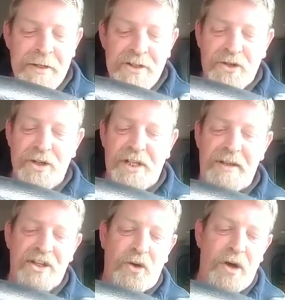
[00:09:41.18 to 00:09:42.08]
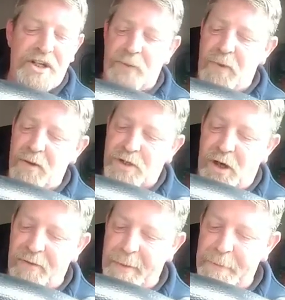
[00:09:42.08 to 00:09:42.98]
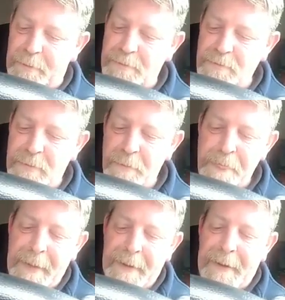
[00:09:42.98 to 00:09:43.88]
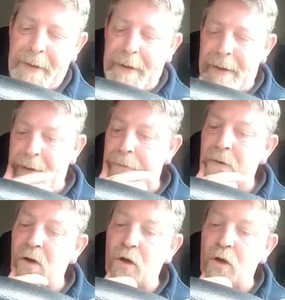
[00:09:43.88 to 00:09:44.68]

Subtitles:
Tuesday, the Scottish and Welsh Government, Tuesday,